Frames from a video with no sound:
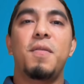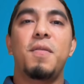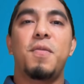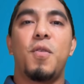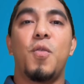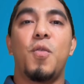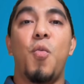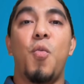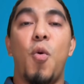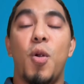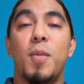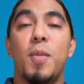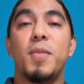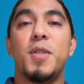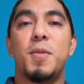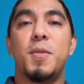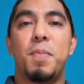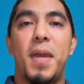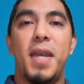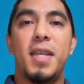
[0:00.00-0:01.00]
for warm
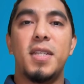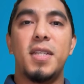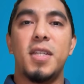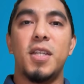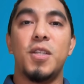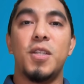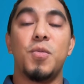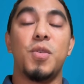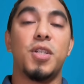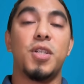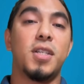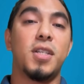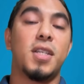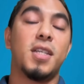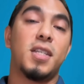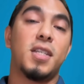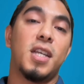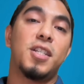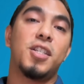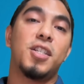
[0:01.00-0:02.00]
spaces, which is
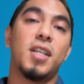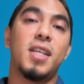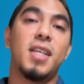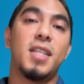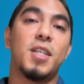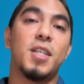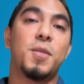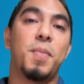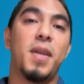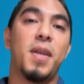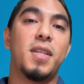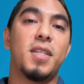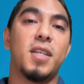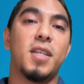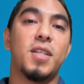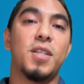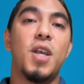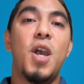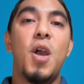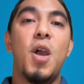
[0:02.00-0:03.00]
essentially the
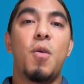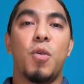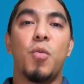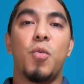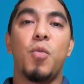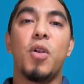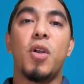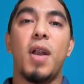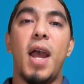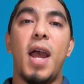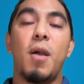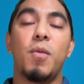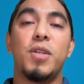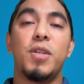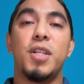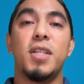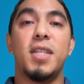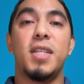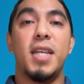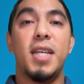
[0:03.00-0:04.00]
spaces where we're at,
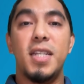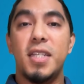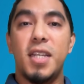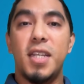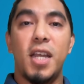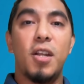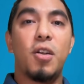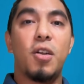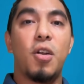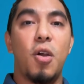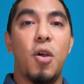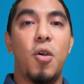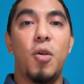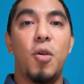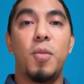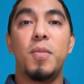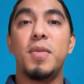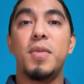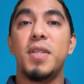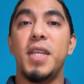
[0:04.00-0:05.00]
which is oh. inside our
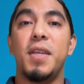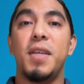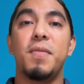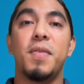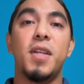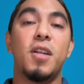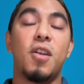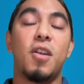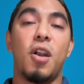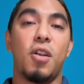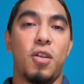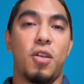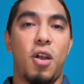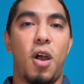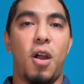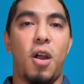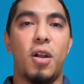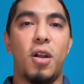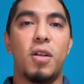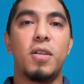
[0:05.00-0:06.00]
homes, oh. even in oh. our
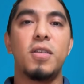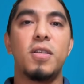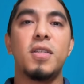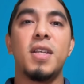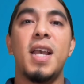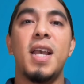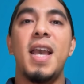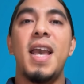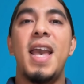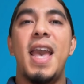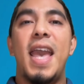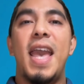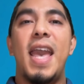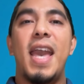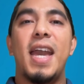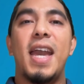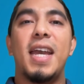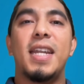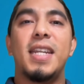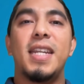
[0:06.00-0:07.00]
cars.
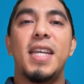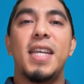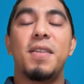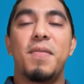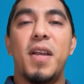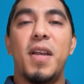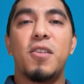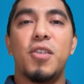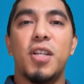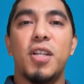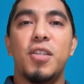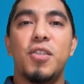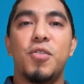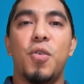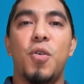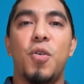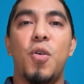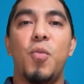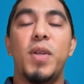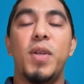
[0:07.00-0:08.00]
And in vector
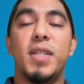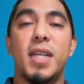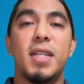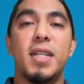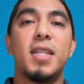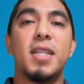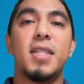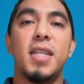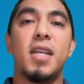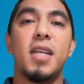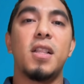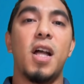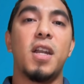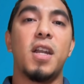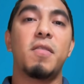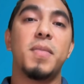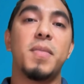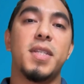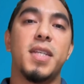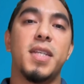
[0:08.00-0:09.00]
control, we tend to see a
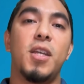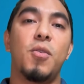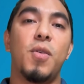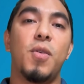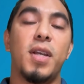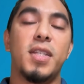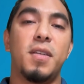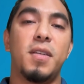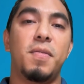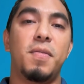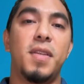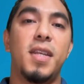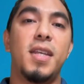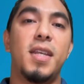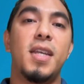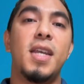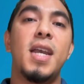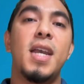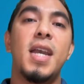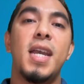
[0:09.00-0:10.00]
lot of mosquito
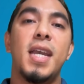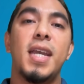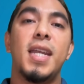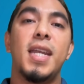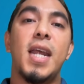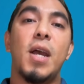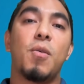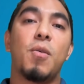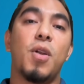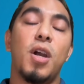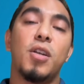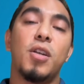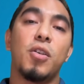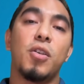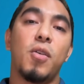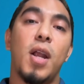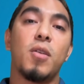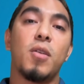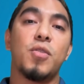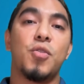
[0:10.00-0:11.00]
activity in our
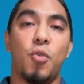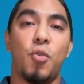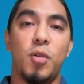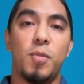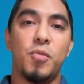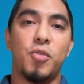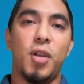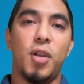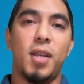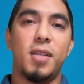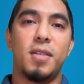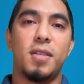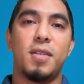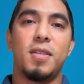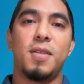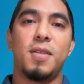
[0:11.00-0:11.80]
underground storm drains.